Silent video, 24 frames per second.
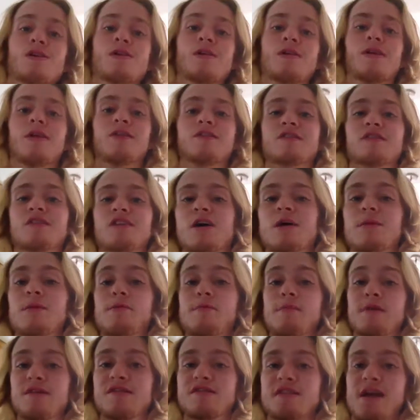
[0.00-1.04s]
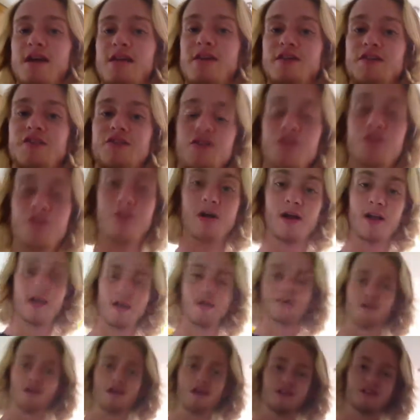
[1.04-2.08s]
Here's a clip of me skating this shoe right here at
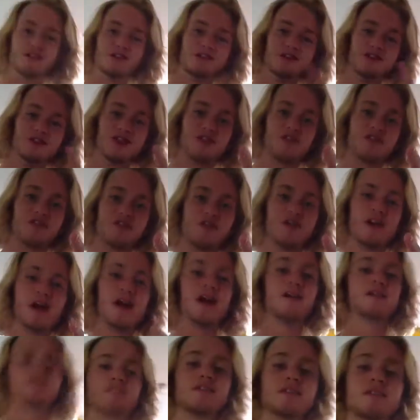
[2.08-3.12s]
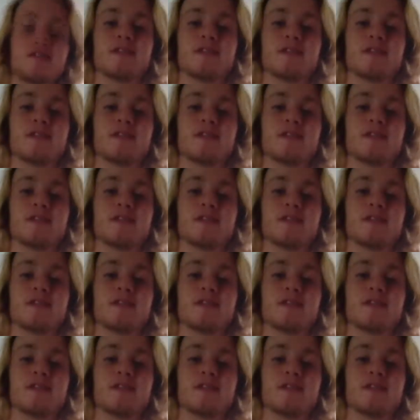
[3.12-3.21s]
the end, just for you guys.